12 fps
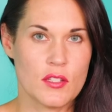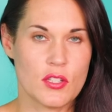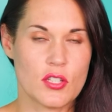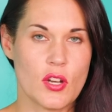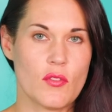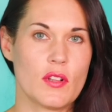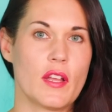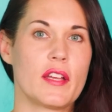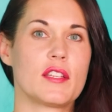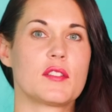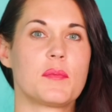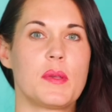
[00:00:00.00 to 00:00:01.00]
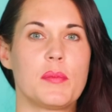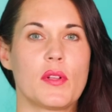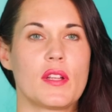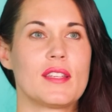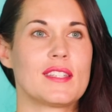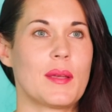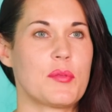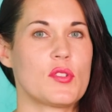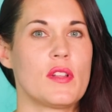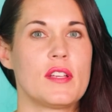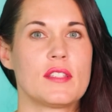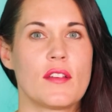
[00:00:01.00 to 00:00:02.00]
To generalize, people
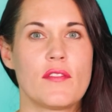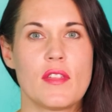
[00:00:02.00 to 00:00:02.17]
conceptualize of